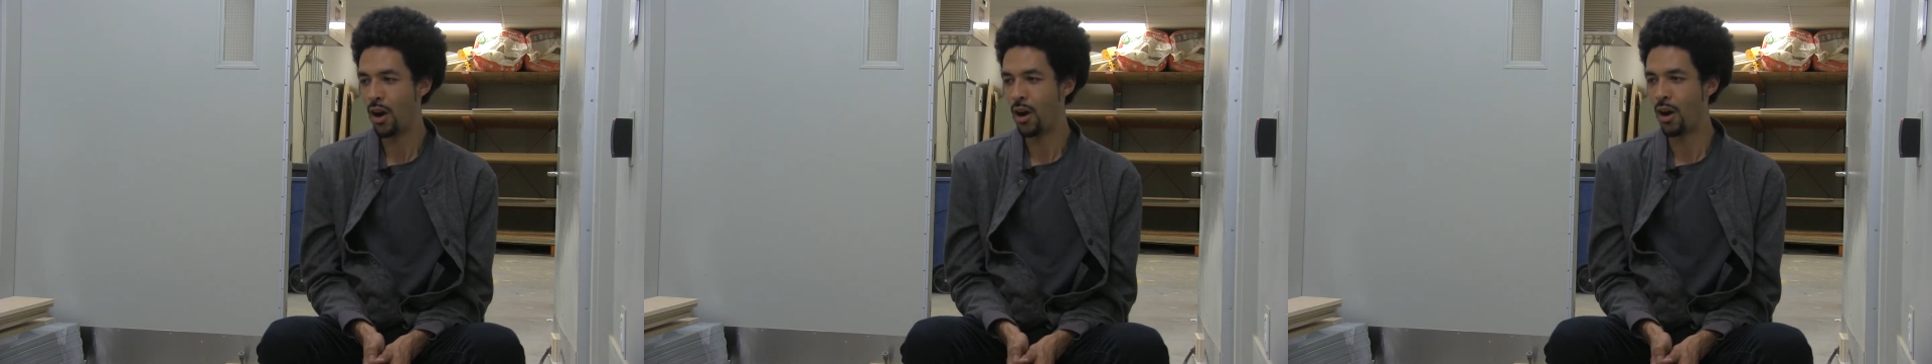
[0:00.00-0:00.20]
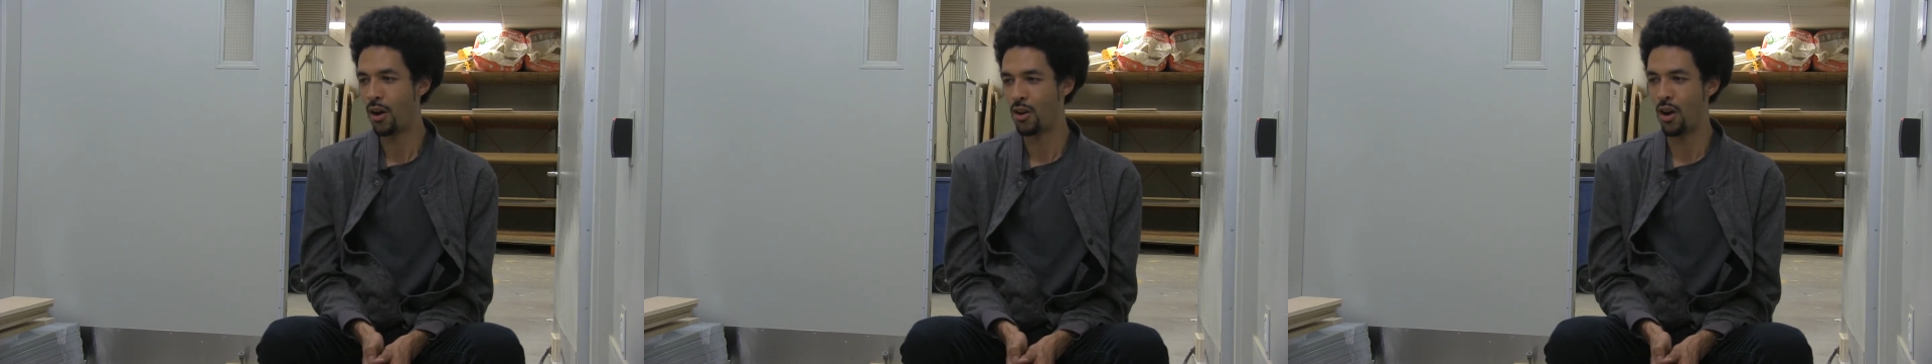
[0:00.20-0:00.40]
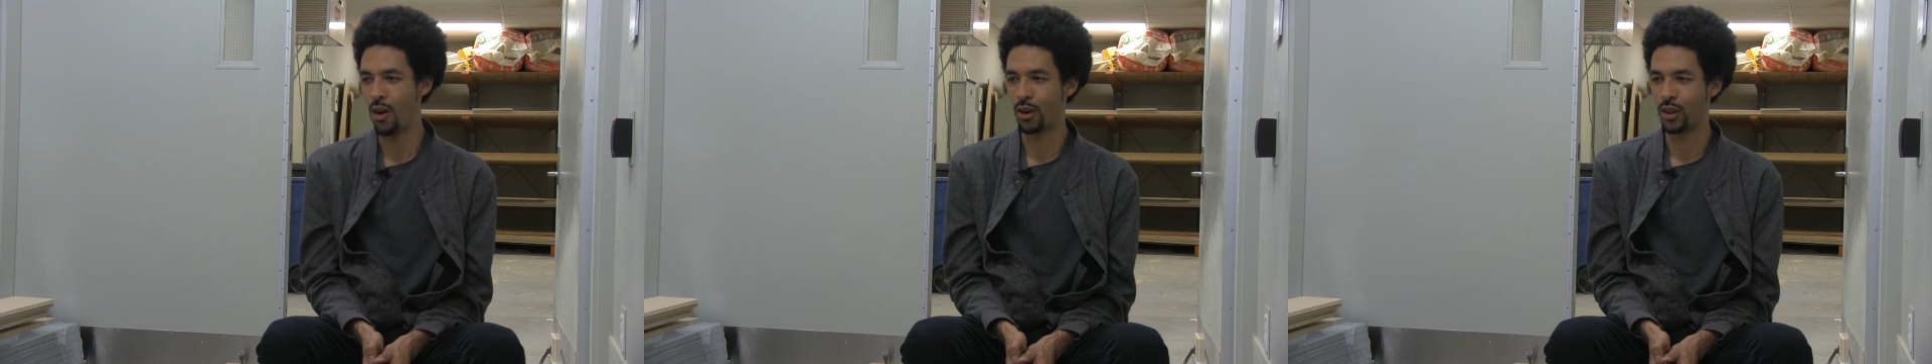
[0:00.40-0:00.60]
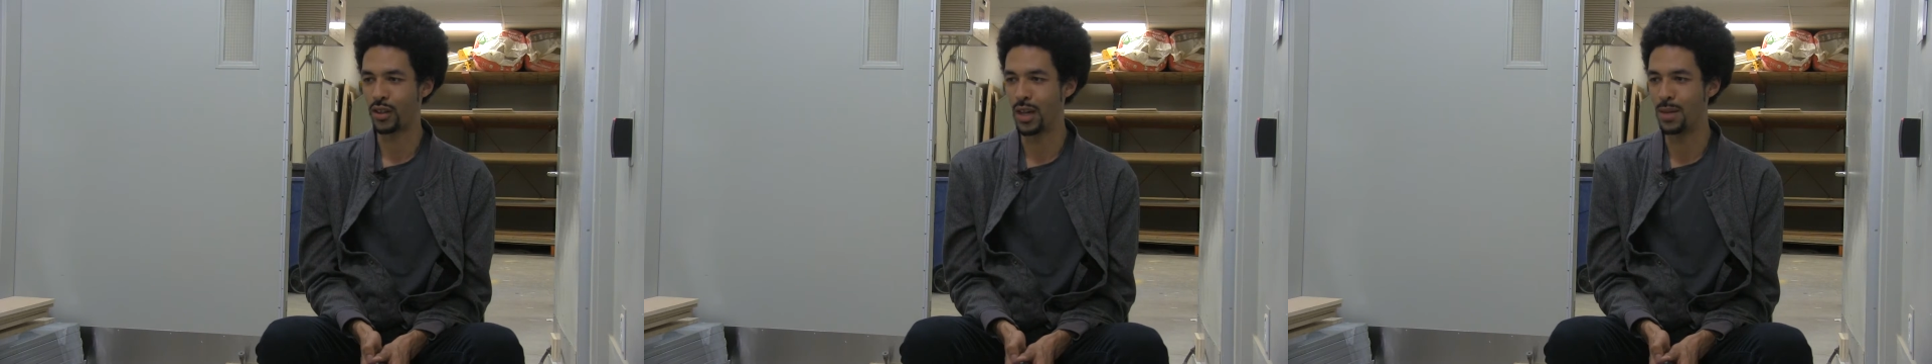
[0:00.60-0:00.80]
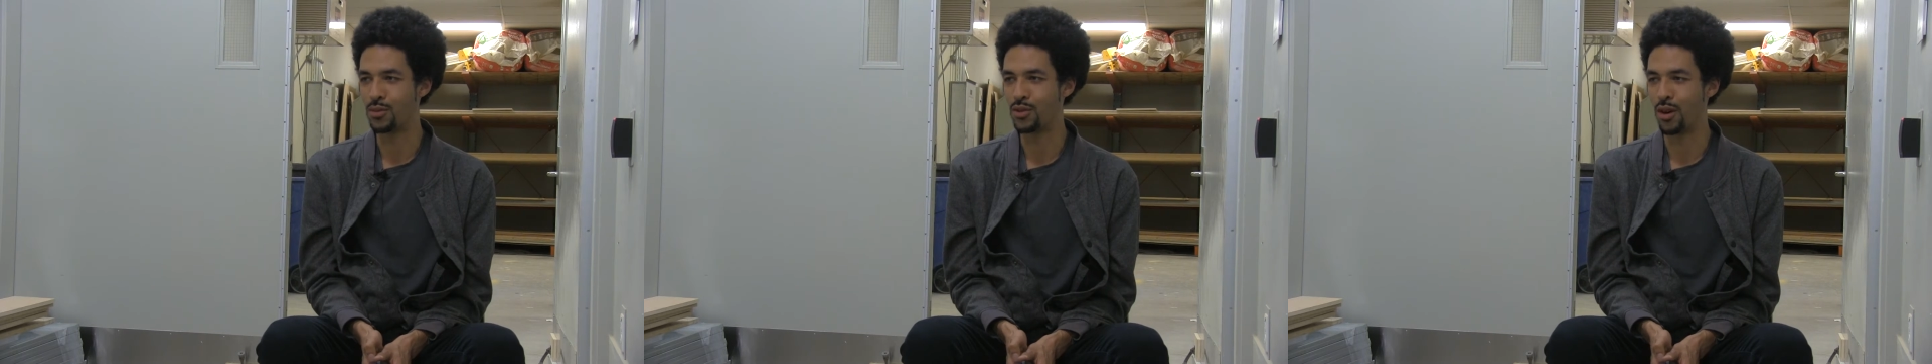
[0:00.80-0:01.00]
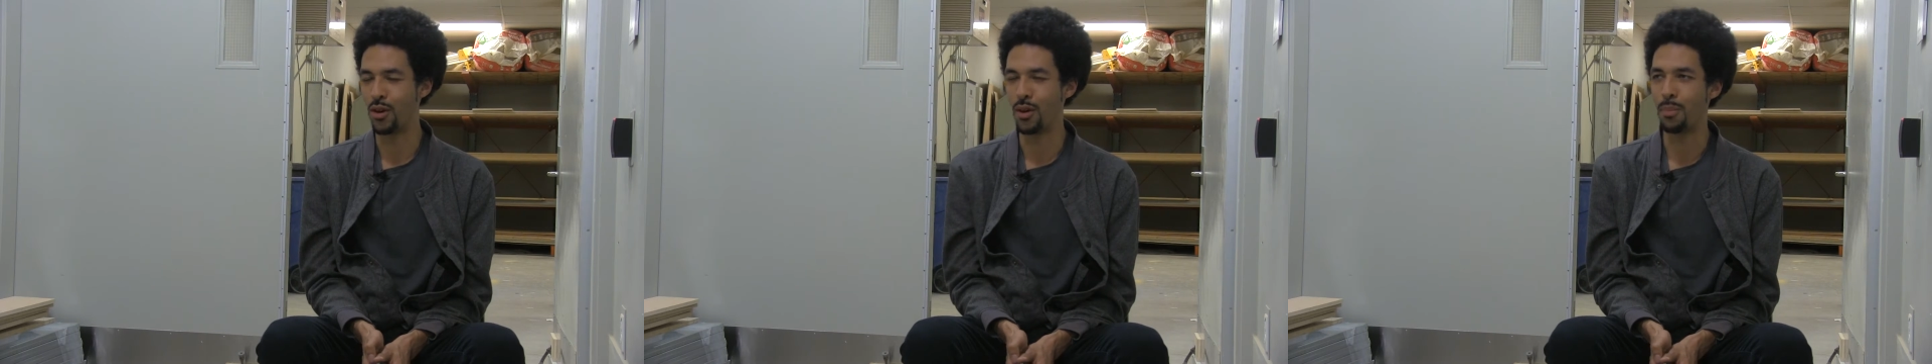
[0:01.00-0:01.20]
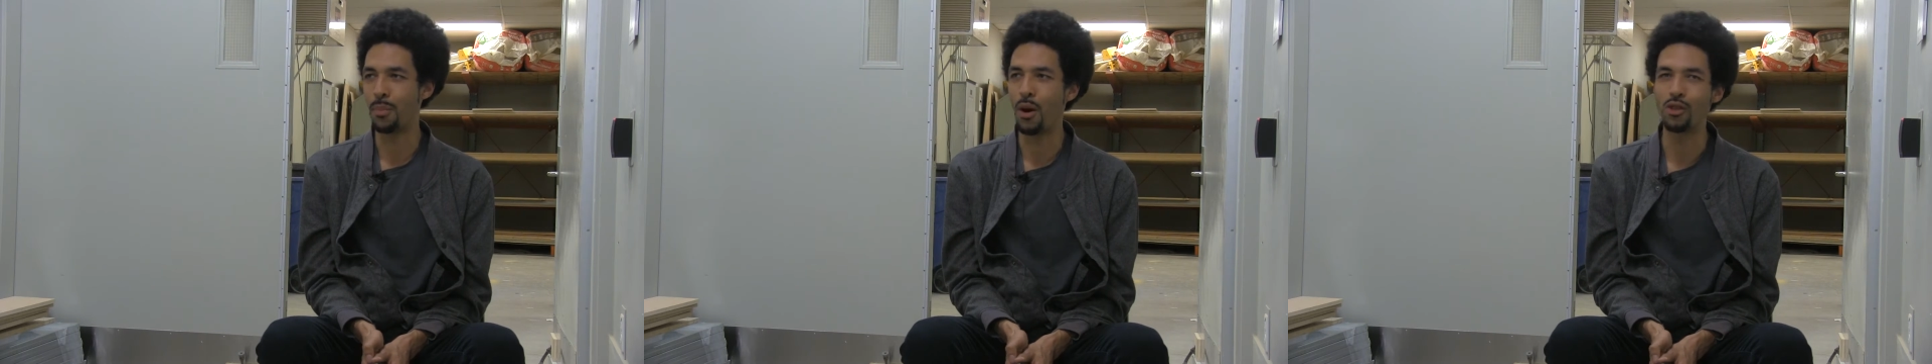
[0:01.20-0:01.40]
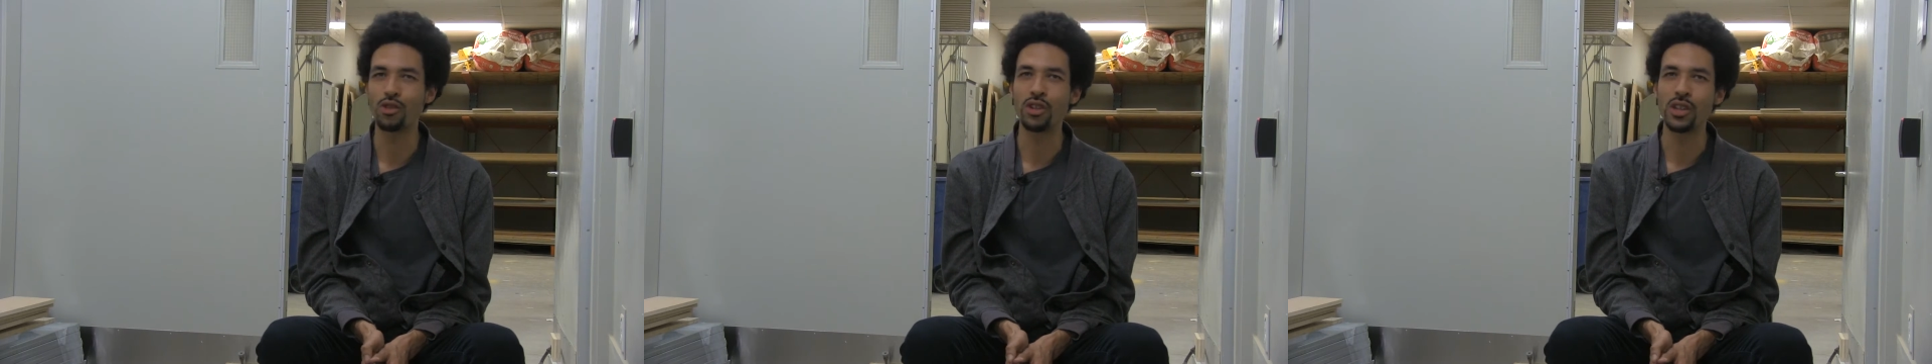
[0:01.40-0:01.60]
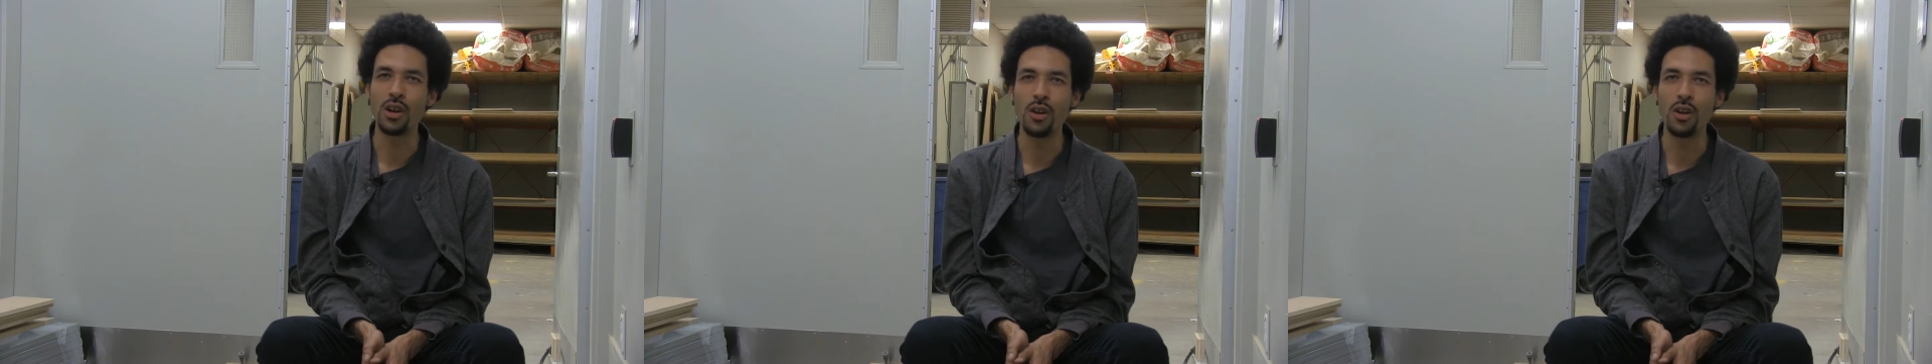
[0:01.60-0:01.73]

archetypes are partially